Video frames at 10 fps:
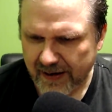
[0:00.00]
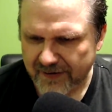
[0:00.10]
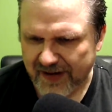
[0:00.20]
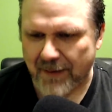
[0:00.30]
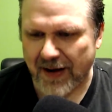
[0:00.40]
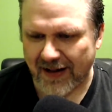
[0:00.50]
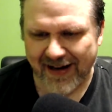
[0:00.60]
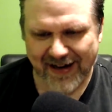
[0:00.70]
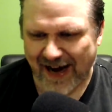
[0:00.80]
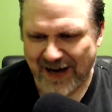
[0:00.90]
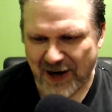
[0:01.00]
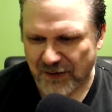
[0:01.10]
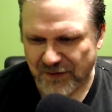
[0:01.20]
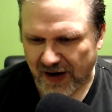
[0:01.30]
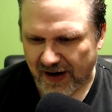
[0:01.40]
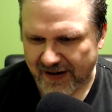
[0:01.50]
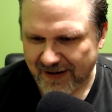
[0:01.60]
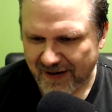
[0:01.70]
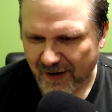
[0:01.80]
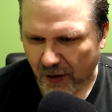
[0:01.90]
Sam Elliott, I know, fuck.
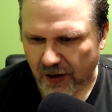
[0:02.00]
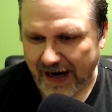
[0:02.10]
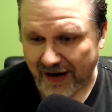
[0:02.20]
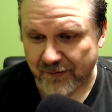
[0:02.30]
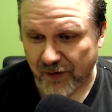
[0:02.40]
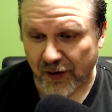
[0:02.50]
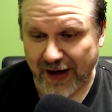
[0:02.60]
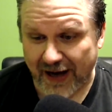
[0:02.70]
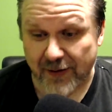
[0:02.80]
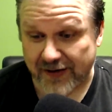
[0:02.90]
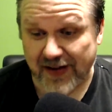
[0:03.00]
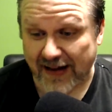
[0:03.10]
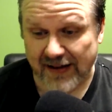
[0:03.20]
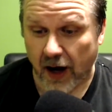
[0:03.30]
Orgasm Volcano, exactly.